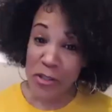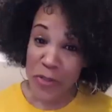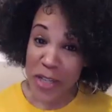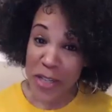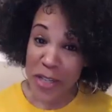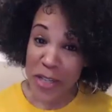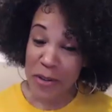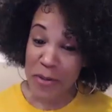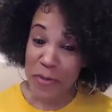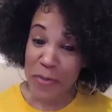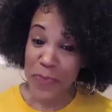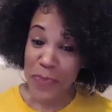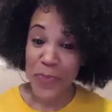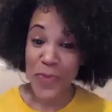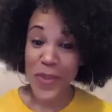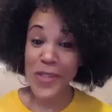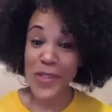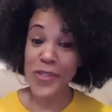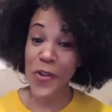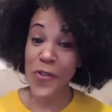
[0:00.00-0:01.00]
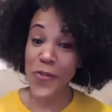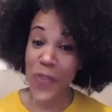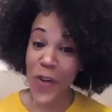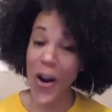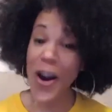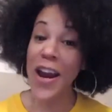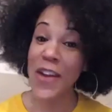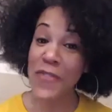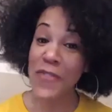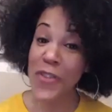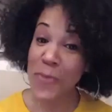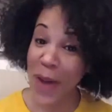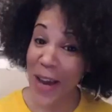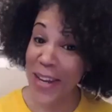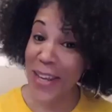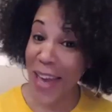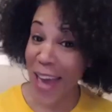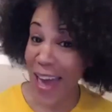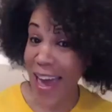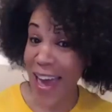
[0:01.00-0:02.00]
it. So far,
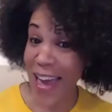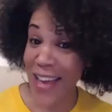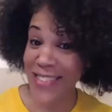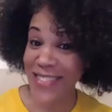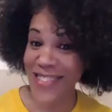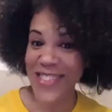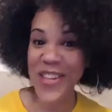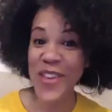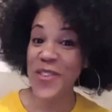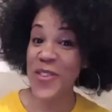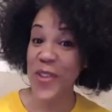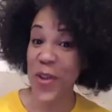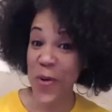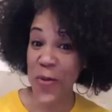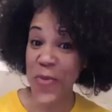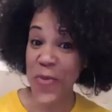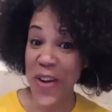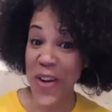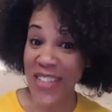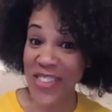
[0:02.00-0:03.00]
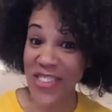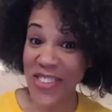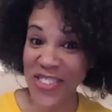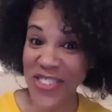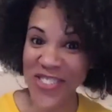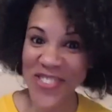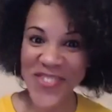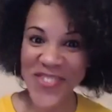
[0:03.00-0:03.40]
everybody has. No pressure